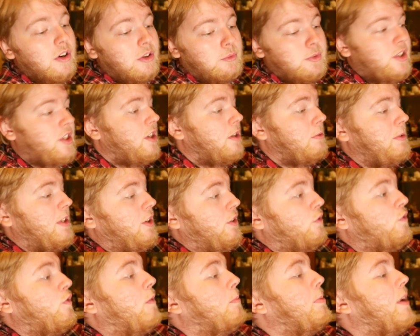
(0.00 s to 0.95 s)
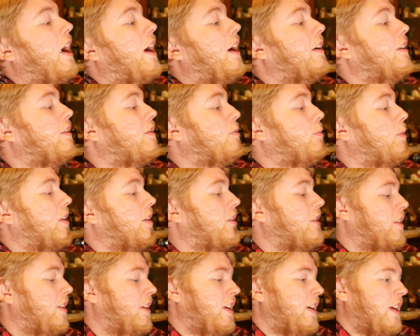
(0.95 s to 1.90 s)
it was going to be used for parts,
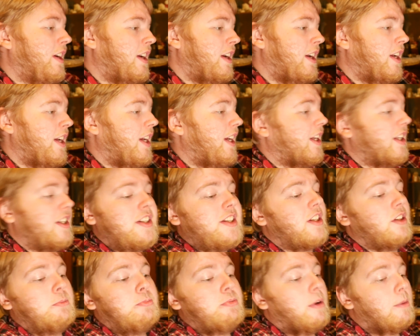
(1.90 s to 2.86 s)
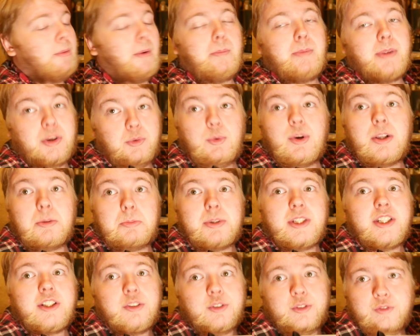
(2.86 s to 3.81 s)
which it still probably will be
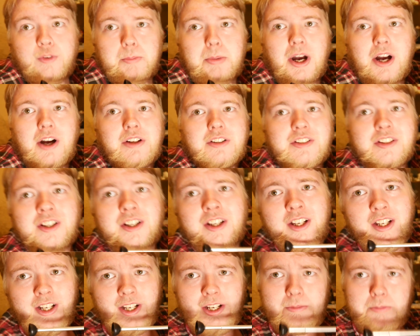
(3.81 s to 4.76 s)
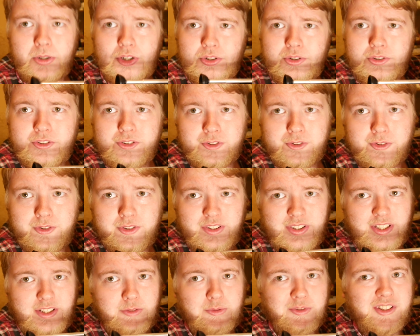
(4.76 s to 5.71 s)
used for parts, but also
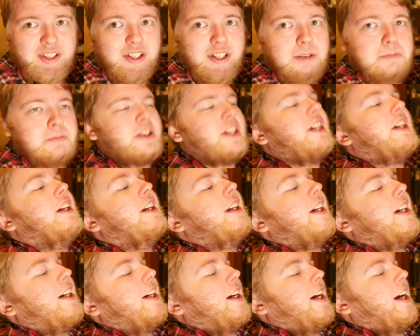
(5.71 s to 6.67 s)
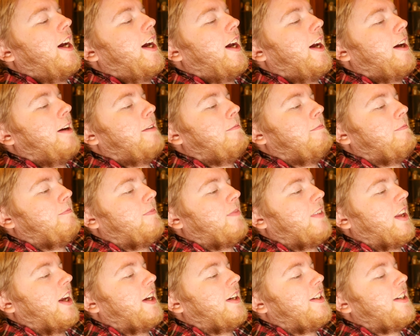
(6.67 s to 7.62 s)
this was going to be a
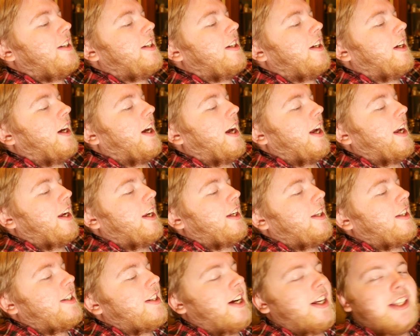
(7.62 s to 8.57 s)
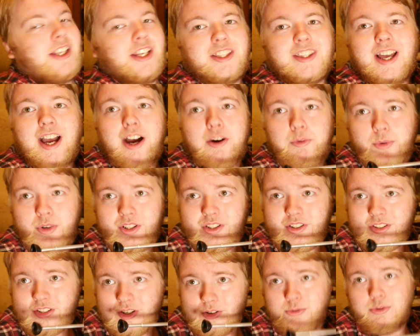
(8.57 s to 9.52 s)
Dalek that I
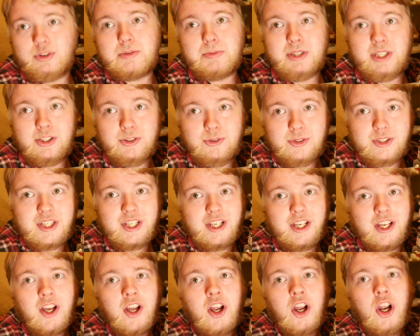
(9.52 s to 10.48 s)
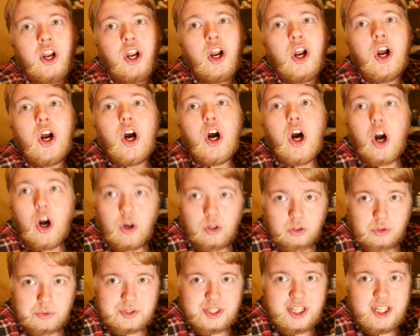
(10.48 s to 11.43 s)
was going to be using on
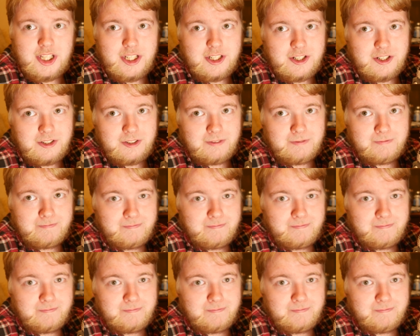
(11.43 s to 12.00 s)
location